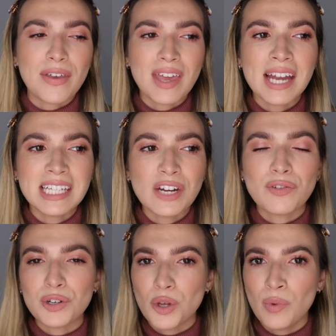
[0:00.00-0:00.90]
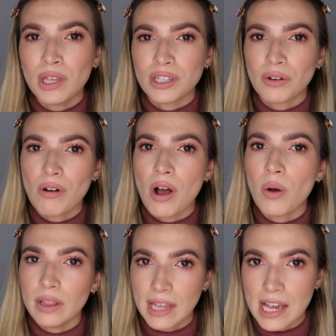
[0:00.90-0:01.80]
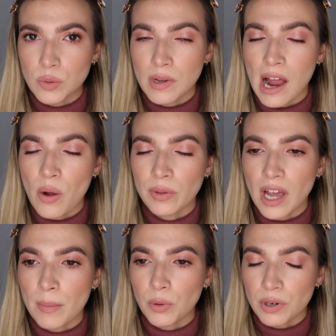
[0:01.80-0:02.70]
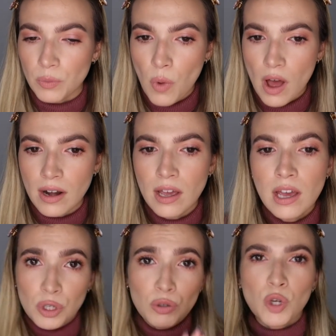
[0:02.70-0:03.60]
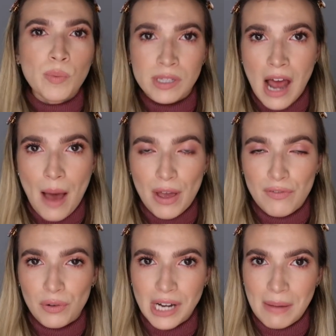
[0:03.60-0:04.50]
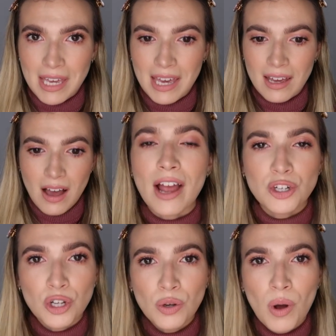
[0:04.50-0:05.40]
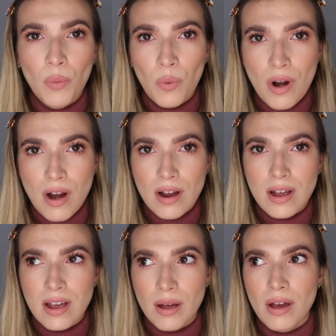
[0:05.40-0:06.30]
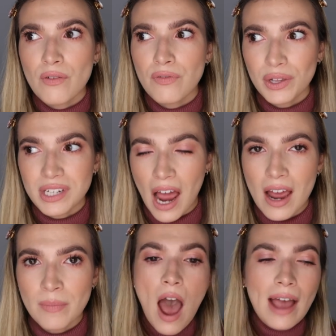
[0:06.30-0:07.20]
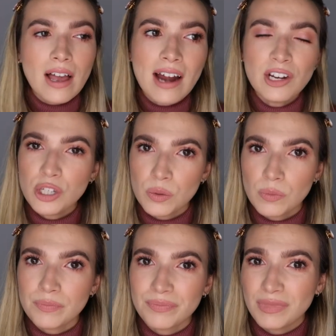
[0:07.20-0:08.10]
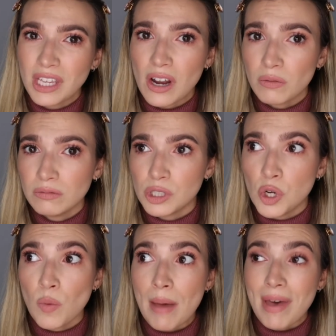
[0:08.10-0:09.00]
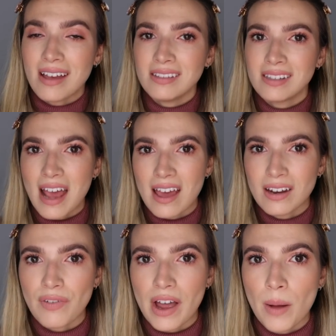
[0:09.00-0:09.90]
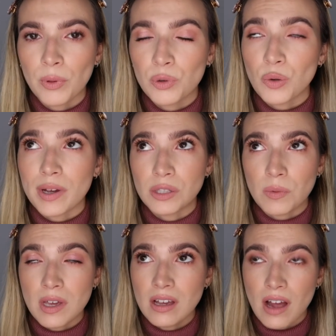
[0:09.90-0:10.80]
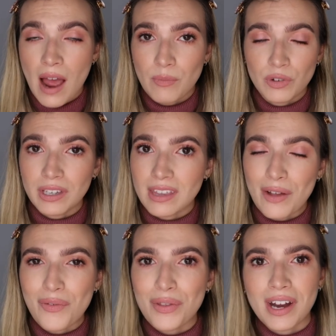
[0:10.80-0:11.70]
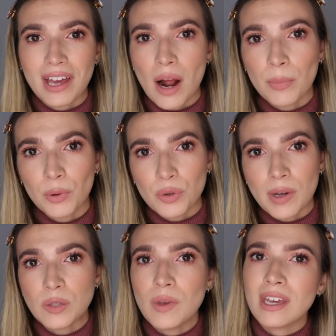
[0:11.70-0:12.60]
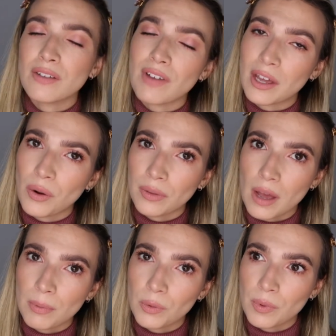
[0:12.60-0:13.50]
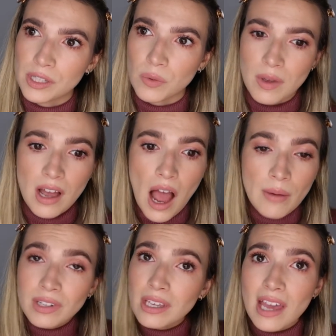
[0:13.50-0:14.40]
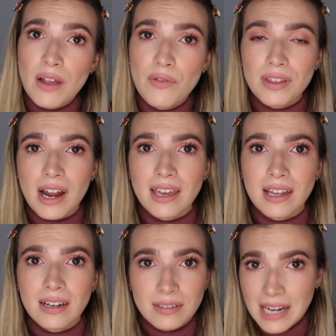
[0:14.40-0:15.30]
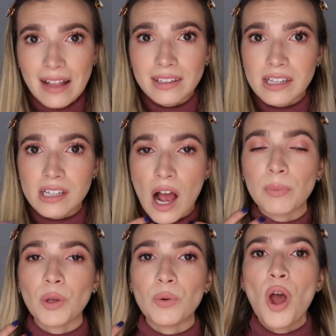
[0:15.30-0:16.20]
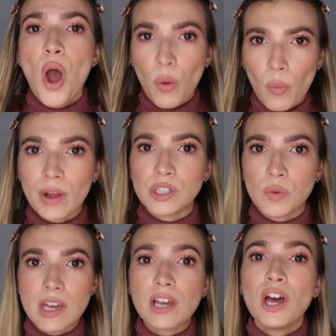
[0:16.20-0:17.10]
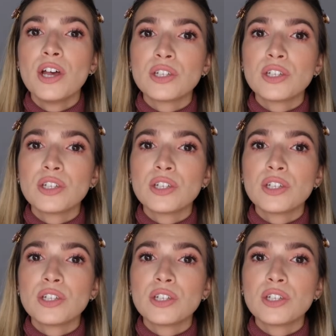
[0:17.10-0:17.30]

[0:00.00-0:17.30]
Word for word: I think I did it for two weeks in a row. Last week I only uploaded one. YouTube is not my full-time gig. I do work full-time. I kind of just you know, do my best. And if I upload twice a week, I'm really thankful that I can upload twice a week. And if I can only upload once a week, I'm really thankful that I can at least upload once a week.